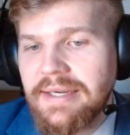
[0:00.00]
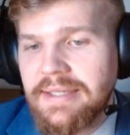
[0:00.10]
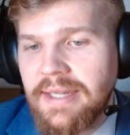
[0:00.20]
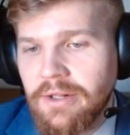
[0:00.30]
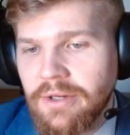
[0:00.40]

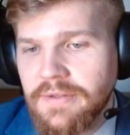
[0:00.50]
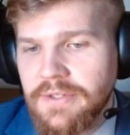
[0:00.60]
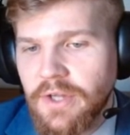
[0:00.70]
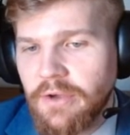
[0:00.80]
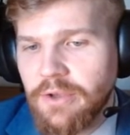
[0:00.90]
Take a look at
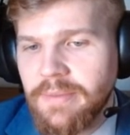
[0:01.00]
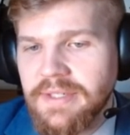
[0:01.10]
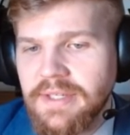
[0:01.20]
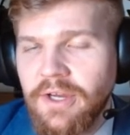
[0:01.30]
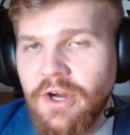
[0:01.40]
this
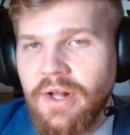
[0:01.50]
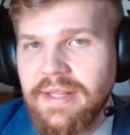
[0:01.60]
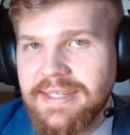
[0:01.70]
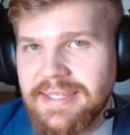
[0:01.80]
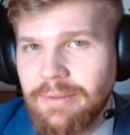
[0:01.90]
document.
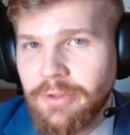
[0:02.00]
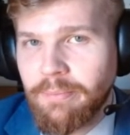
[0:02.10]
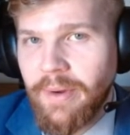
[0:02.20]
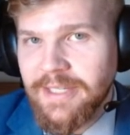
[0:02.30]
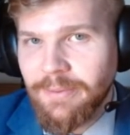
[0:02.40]
Let's see what the
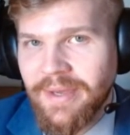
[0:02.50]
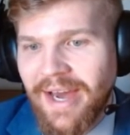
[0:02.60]
possible